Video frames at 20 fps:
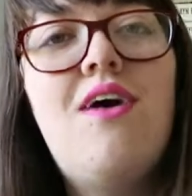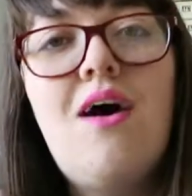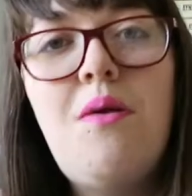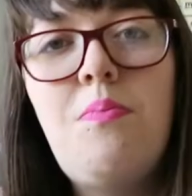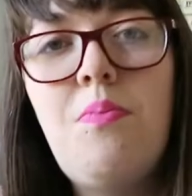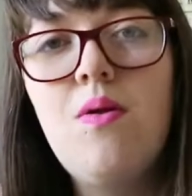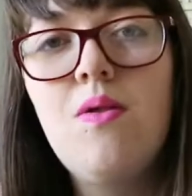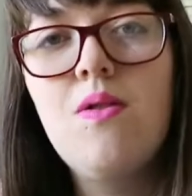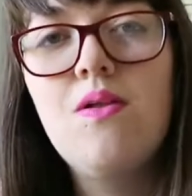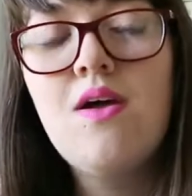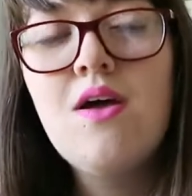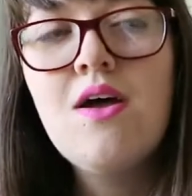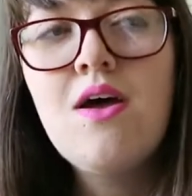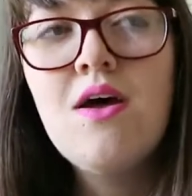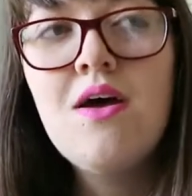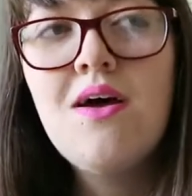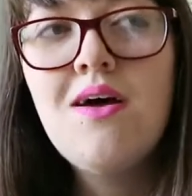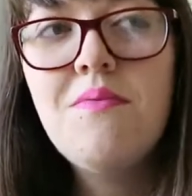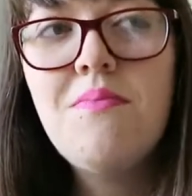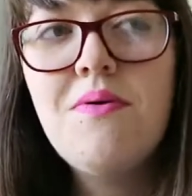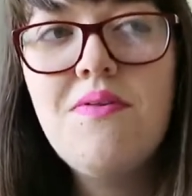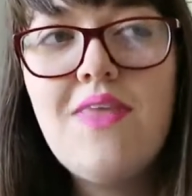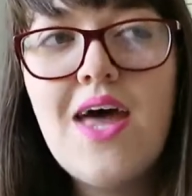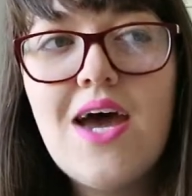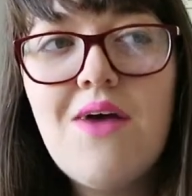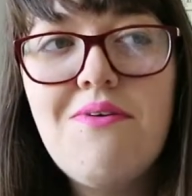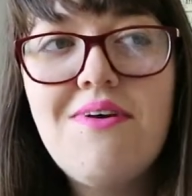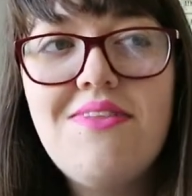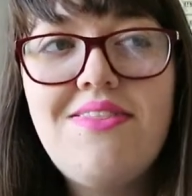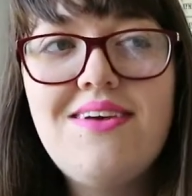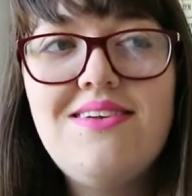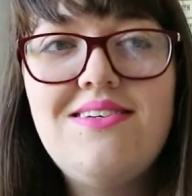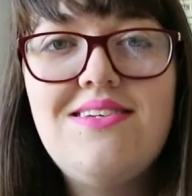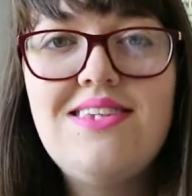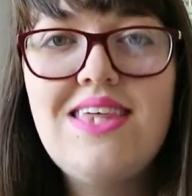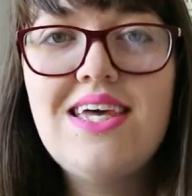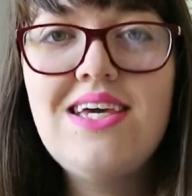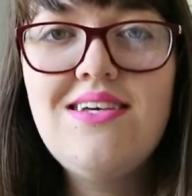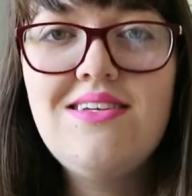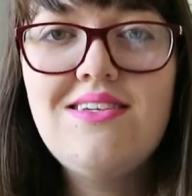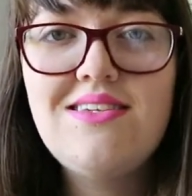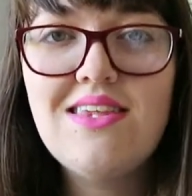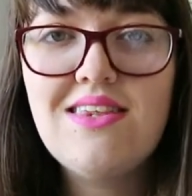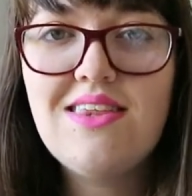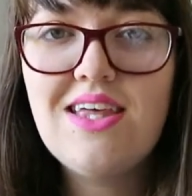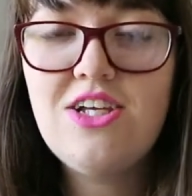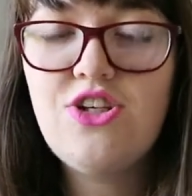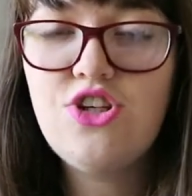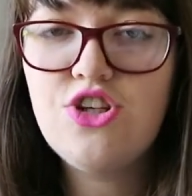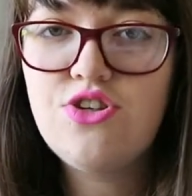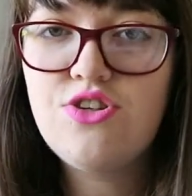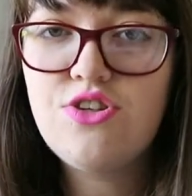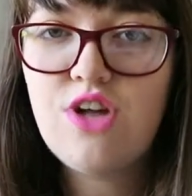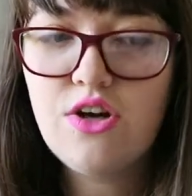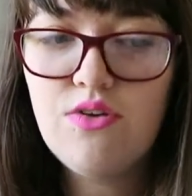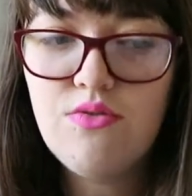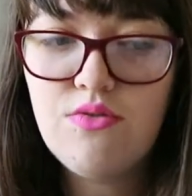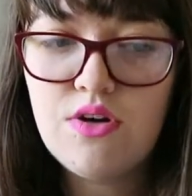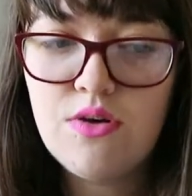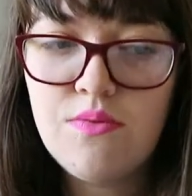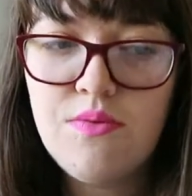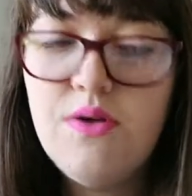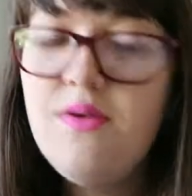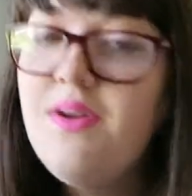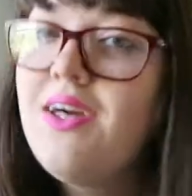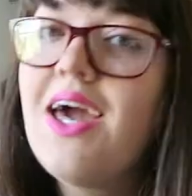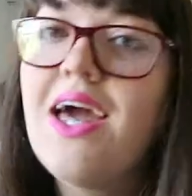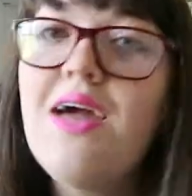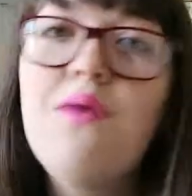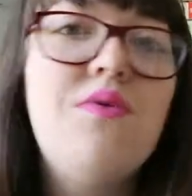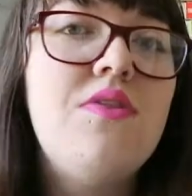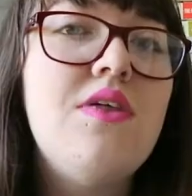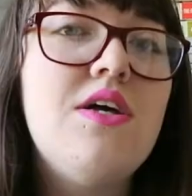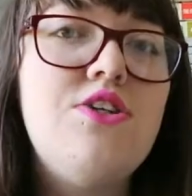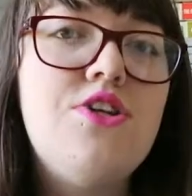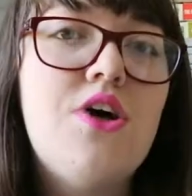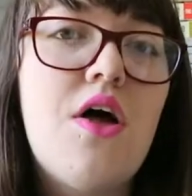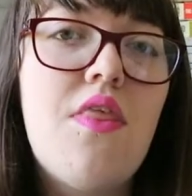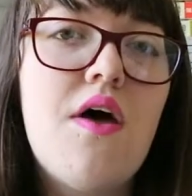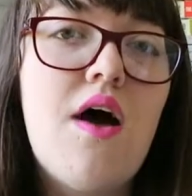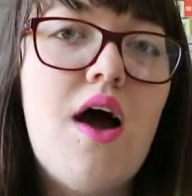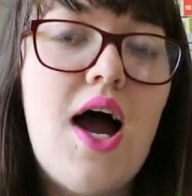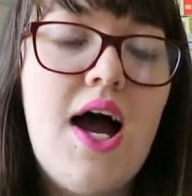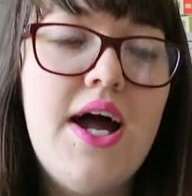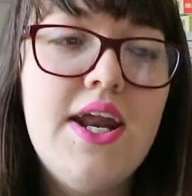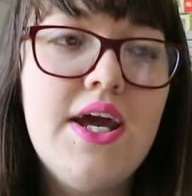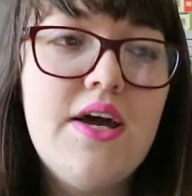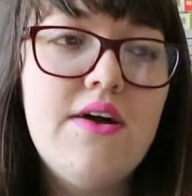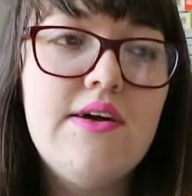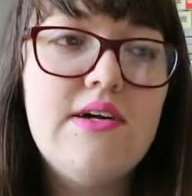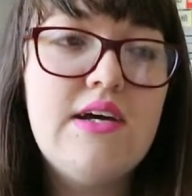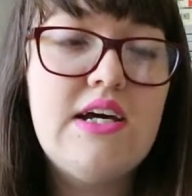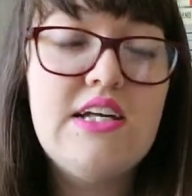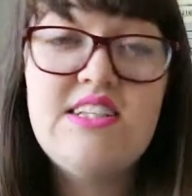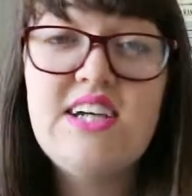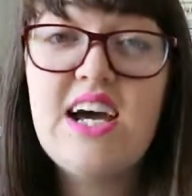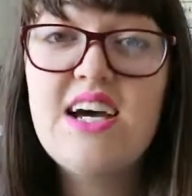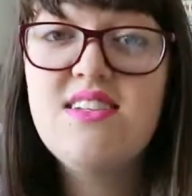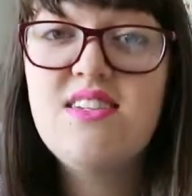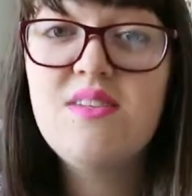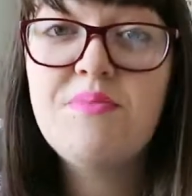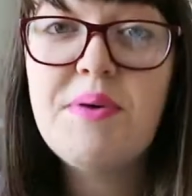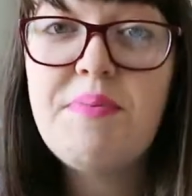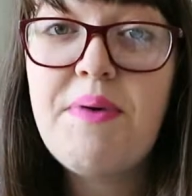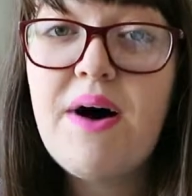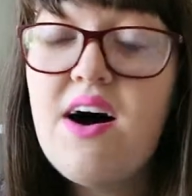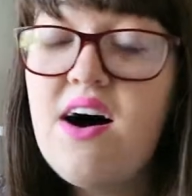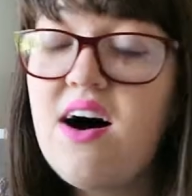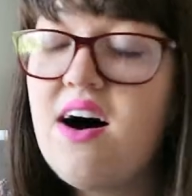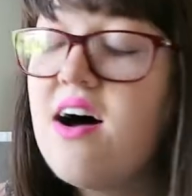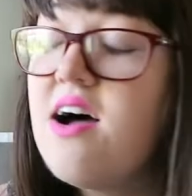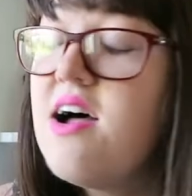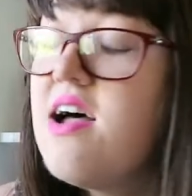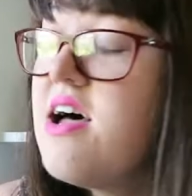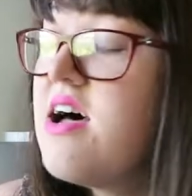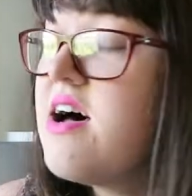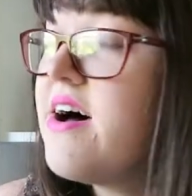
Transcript: couple, but there are these things that they just don't communicate with each other, and it tears them apart.